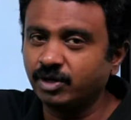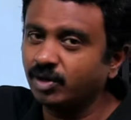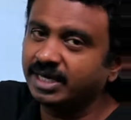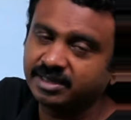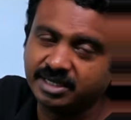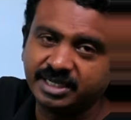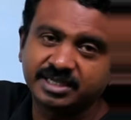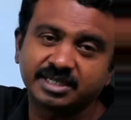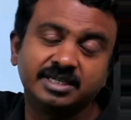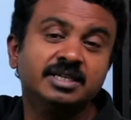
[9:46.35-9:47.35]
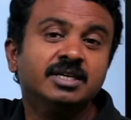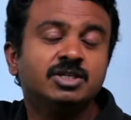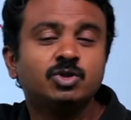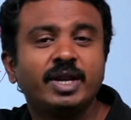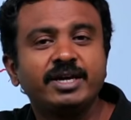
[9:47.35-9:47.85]
like 30th
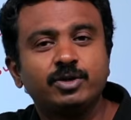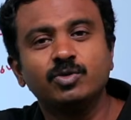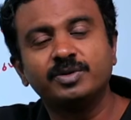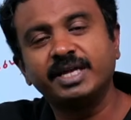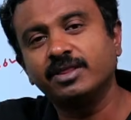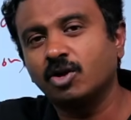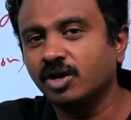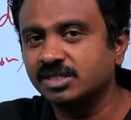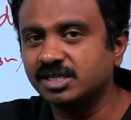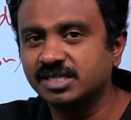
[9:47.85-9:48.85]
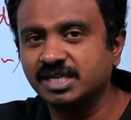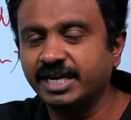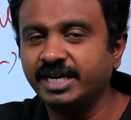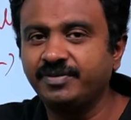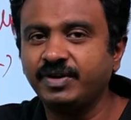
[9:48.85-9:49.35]
July to 10th August there is an
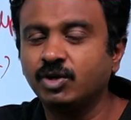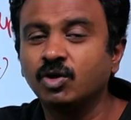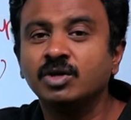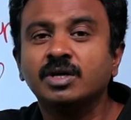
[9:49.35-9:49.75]
edit window,